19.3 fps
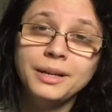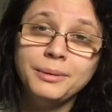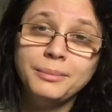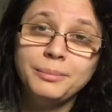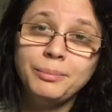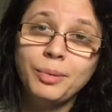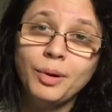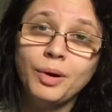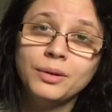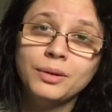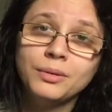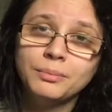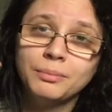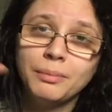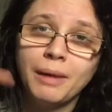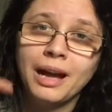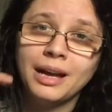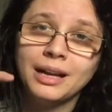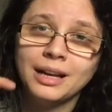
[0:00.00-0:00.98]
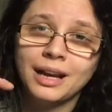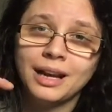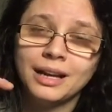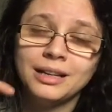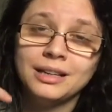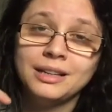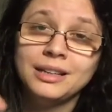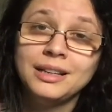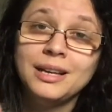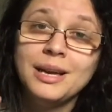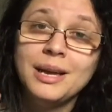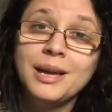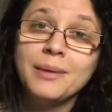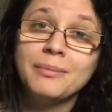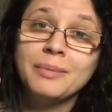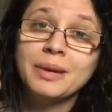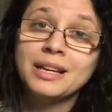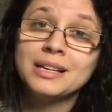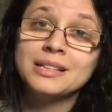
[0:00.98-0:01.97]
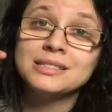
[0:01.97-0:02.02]
uh, manga,
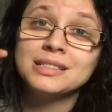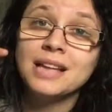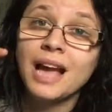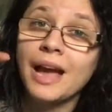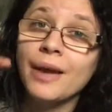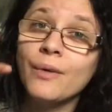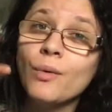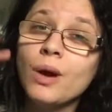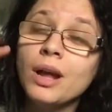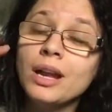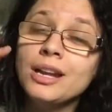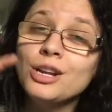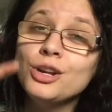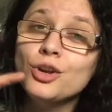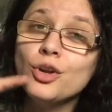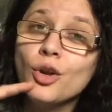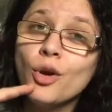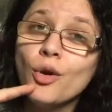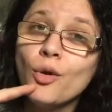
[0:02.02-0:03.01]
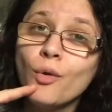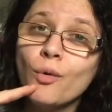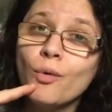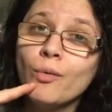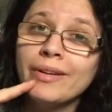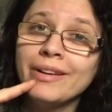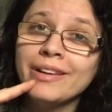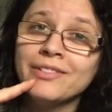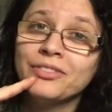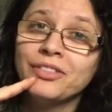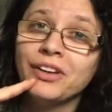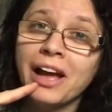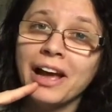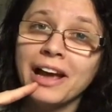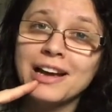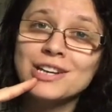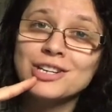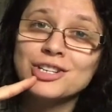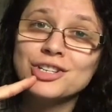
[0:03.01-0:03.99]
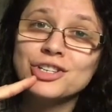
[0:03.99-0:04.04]
because I want to know if
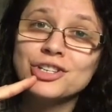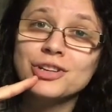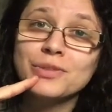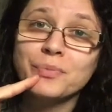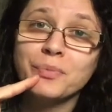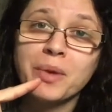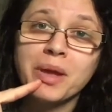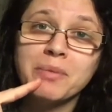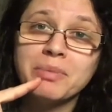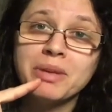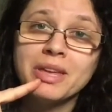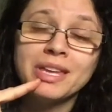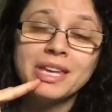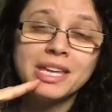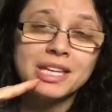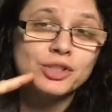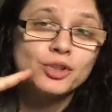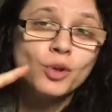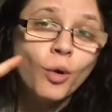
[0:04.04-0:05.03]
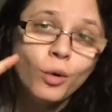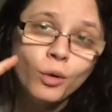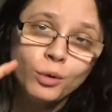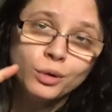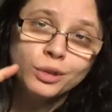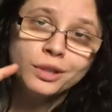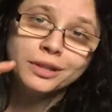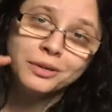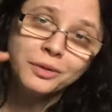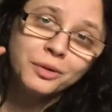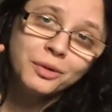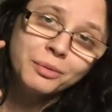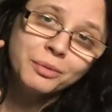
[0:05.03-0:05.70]
Ash maybe gets older,